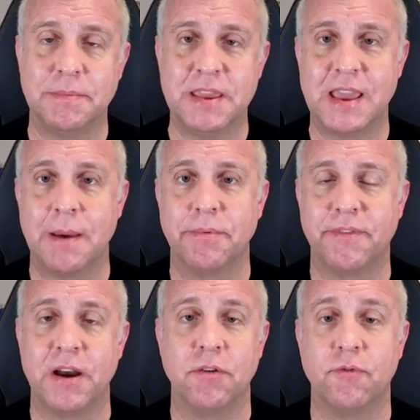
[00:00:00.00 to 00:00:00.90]
PCAP
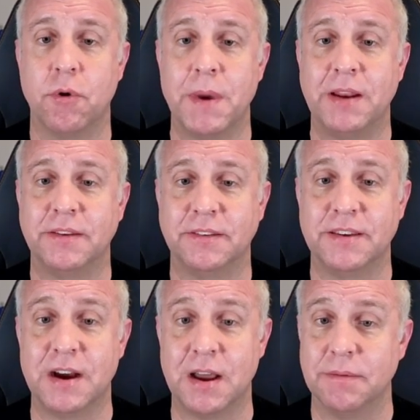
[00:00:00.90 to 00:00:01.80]
file format does
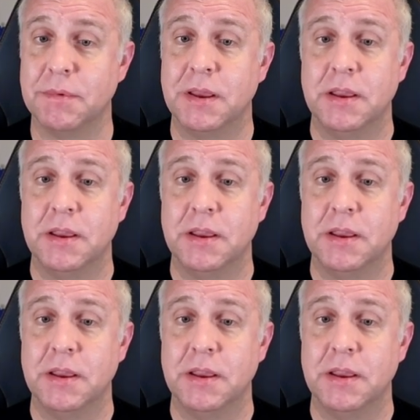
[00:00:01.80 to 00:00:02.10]
not?